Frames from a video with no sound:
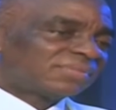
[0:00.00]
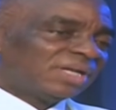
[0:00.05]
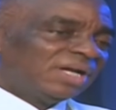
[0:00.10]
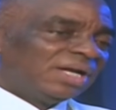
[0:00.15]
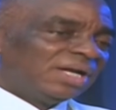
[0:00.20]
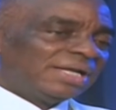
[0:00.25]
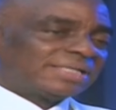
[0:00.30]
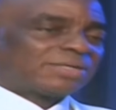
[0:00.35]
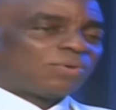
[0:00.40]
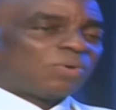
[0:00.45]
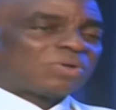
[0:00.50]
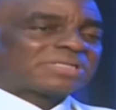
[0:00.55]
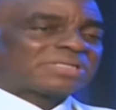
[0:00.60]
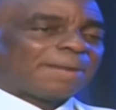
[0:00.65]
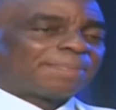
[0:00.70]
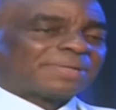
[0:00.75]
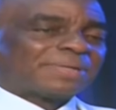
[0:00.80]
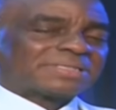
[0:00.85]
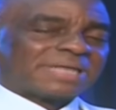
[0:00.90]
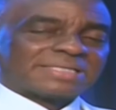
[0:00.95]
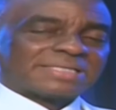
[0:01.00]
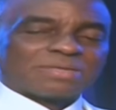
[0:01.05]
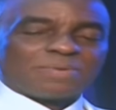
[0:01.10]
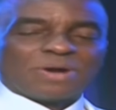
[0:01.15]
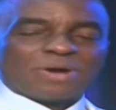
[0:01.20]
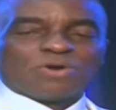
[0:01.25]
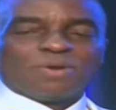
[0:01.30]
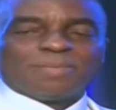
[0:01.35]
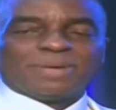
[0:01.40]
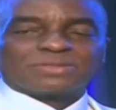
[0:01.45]
They say, What's happening? So I said, We're
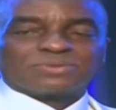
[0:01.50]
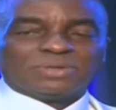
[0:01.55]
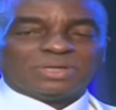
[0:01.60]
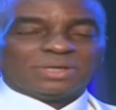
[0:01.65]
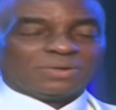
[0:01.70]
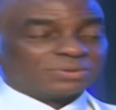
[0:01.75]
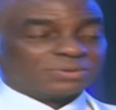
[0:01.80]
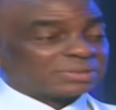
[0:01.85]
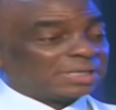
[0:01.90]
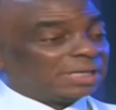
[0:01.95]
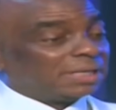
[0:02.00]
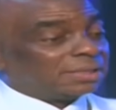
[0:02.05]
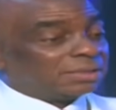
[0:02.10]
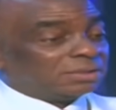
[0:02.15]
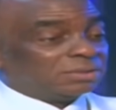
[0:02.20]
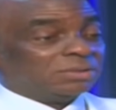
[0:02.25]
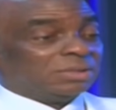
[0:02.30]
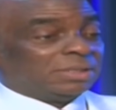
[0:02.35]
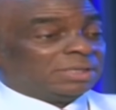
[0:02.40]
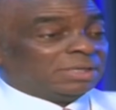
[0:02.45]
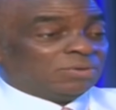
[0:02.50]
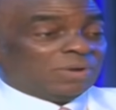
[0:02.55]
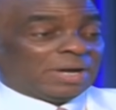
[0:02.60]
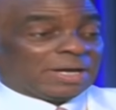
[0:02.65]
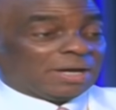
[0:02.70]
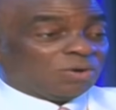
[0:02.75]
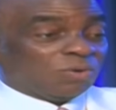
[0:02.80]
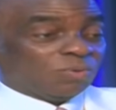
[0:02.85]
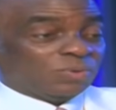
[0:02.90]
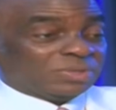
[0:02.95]
going back to Lagos. And they know I
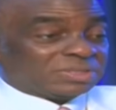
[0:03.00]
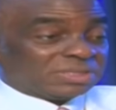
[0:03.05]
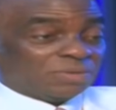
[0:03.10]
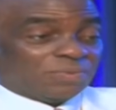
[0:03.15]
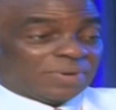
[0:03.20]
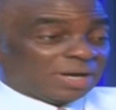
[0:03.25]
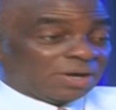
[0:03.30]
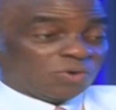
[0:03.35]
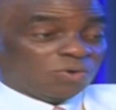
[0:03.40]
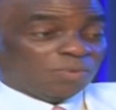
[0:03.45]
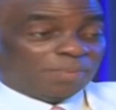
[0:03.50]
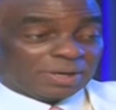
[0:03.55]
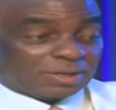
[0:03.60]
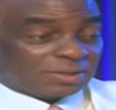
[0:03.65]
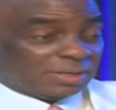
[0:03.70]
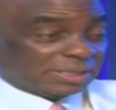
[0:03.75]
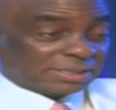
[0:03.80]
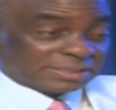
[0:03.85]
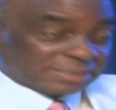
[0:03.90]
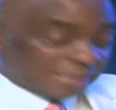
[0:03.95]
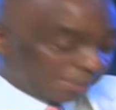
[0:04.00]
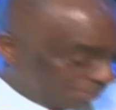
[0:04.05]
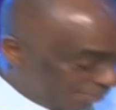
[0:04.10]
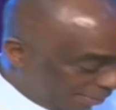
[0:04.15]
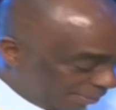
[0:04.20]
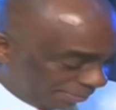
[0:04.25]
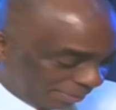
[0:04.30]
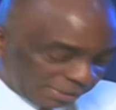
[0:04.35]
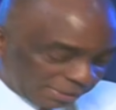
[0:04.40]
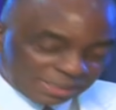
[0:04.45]
can always say we can go back anytime.
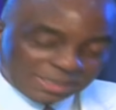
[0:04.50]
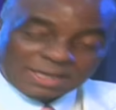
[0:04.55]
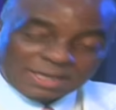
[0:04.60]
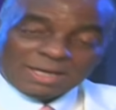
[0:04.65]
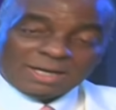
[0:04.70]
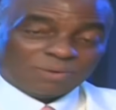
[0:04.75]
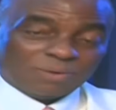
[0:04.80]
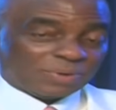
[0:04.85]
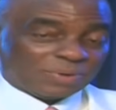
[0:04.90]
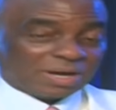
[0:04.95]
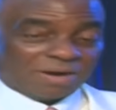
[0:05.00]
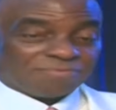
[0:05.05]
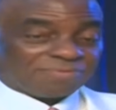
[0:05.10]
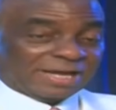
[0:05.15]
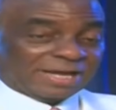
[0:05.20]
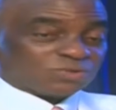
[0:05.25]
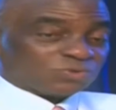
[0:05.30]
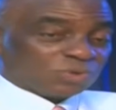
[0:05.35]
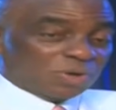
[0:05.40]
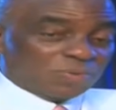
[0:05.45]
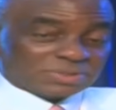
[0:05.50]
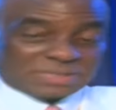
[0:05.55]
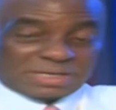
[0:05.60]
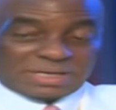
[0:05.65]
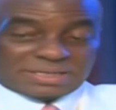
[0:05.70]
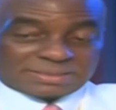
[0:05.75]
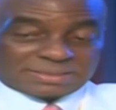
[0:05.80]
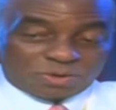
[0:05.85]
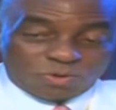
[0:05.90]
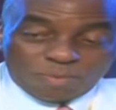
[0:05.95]
I mean, we can fly two hours. And
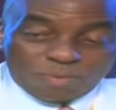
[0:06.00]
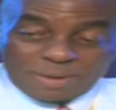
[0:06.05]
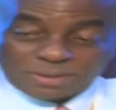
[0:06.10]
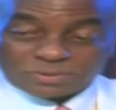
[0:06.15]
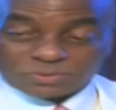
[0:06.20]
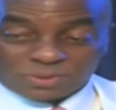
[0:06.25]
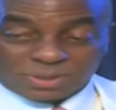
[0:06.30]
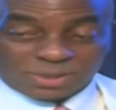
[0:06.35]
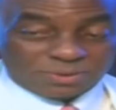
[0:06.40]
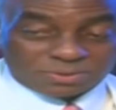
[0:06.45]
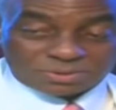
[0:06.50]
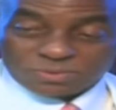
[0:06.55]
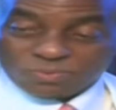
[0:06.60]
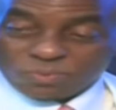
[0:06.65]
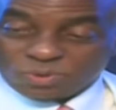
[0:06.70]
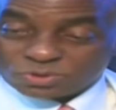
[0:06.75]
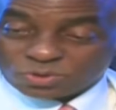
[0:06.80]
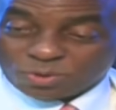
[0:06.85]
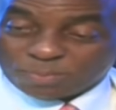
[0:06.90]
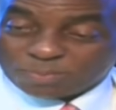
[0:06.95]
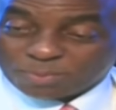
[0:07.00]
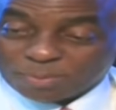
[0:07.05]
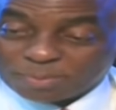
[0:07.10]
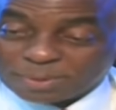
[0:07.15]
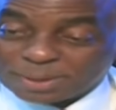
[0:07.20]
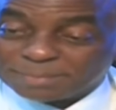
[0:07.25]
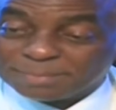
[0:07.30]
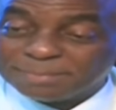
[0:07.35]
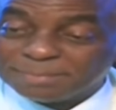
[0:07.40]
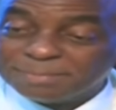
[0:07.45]
I said, Go back to Lagos. What's your
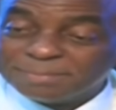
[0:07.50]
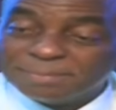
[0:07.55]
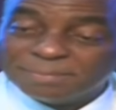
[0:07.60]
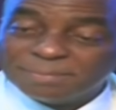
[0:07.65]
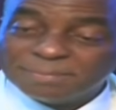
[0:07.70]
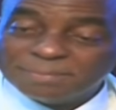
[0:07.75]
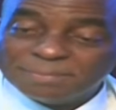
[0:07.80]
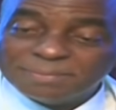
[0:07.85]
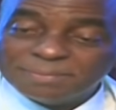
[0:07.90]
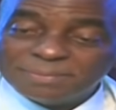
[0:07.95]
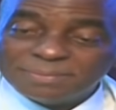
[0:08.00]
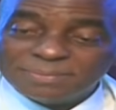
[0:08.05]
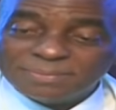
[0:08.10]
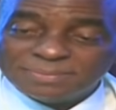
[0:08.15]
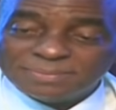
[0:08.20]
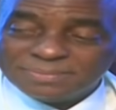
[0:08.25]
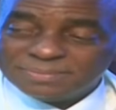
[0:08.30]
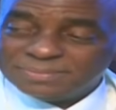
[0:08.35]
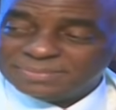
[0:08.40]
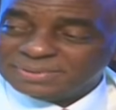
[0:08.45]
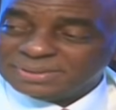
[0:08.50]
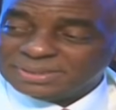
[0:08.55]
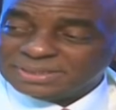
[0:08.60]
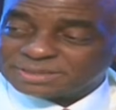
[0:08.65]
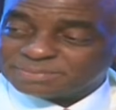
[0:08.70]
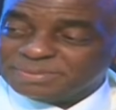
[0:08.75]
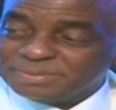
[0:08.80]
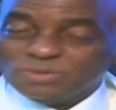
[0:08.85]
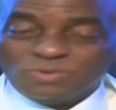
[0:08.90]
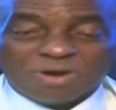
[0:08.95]
problem?
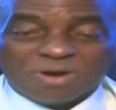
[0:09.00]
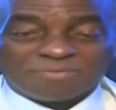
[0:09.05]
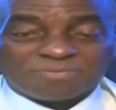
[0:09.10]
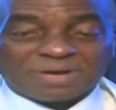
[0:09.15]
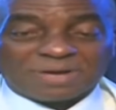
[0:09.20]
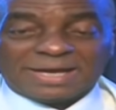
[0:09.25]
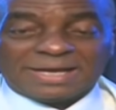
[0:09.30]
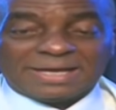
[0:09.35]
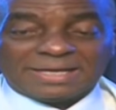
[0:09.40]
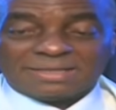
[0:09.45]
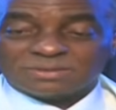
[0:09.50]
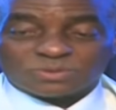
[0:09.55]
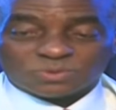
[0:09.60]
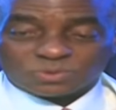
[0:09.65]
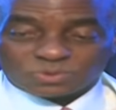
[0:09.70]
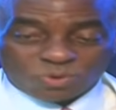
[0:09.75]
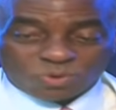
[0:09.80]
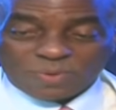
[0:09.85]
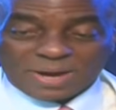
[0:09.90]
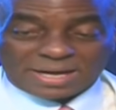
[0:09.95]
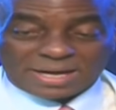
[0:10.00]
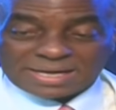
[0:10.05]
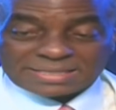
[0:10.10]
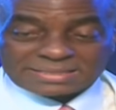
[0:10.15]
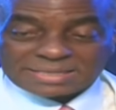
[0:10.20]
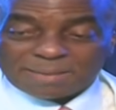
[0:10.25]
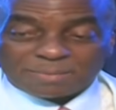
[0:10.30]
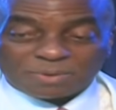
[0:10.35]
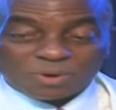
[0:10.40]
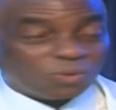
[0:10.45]
It's me you are flying to somewhere. And I
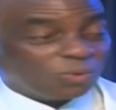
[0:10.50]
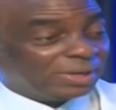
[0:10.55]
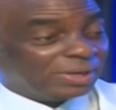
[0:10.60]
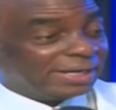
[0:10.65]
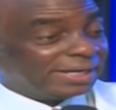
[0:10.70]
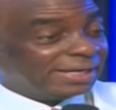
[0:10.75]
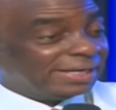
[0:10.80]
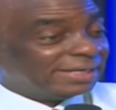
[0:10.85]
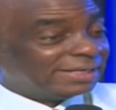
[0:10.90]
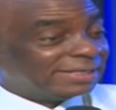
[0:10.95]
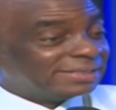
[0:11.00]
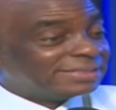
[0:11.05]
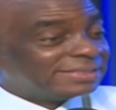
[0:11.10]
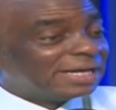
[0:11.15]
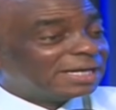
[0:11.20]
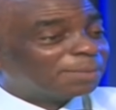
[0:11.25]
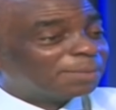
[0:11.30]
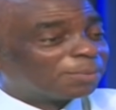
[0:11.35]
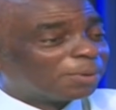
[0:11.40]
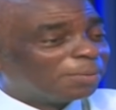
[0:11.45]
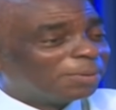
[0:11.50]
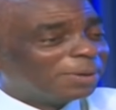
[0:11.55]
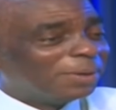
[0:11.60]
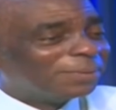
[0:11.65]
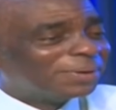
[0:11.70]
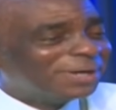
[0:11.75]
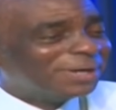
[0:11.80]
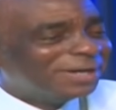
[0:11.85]
say, I'm not going again. Is there any problem?